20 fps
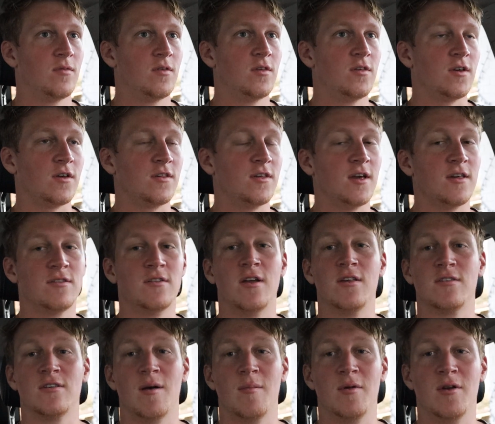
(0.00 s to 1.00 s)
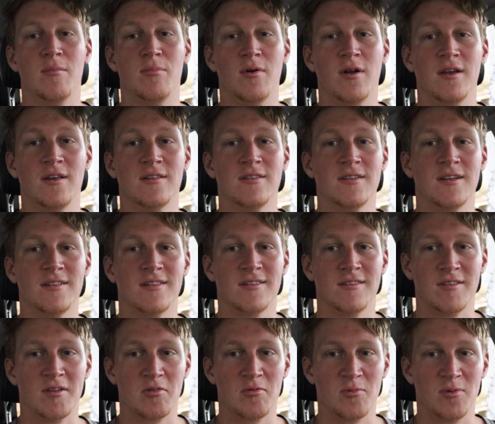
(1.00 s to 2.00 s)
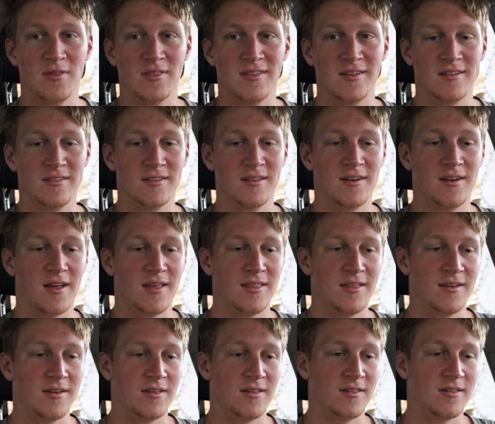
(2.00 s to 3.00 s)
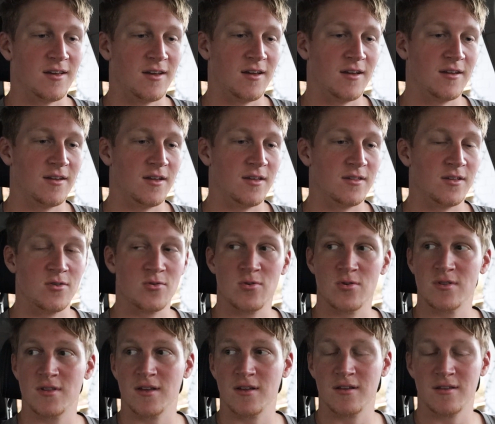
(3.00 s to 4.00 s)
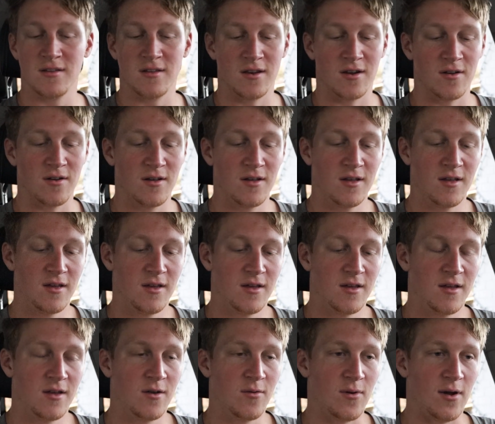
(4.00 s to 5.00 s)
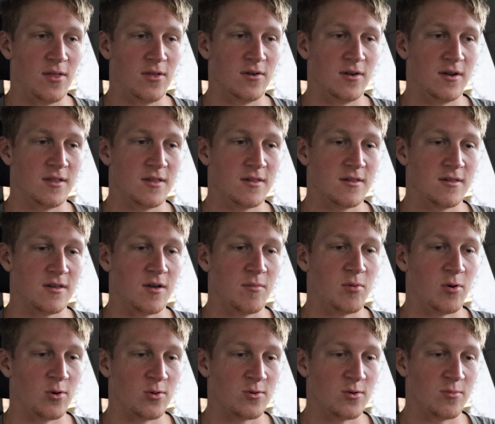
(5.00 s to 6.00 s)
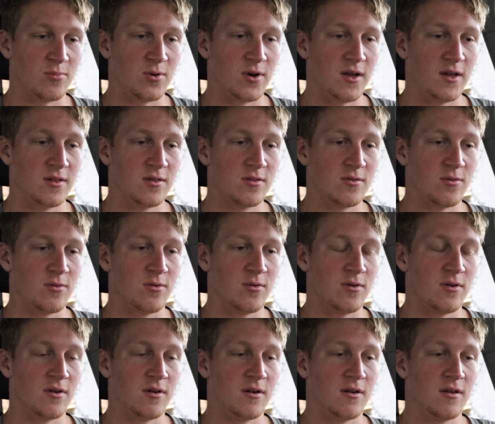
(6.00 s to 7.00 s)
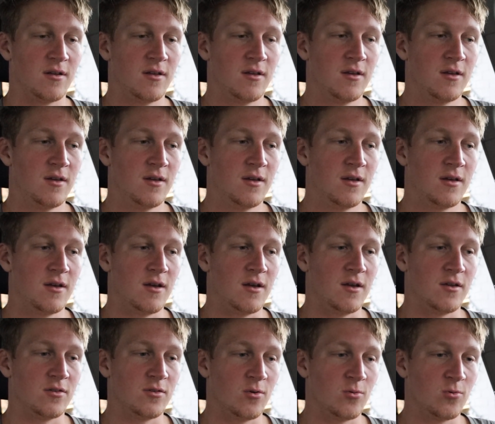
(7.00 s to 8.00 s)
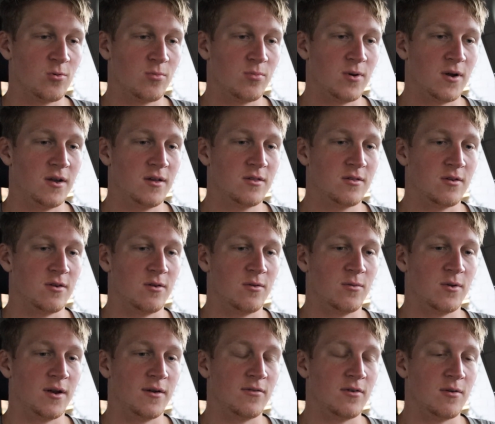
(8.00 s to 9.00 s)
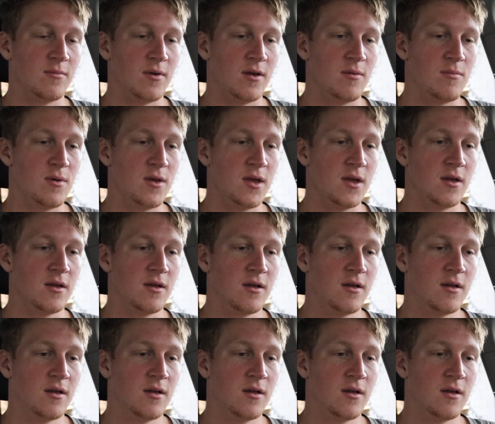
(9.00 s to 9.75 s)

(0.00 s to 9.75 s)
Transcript: success does come at a price. That's one thing that I think is interesting. Whether it's a personal price or a social price or whatever it might be.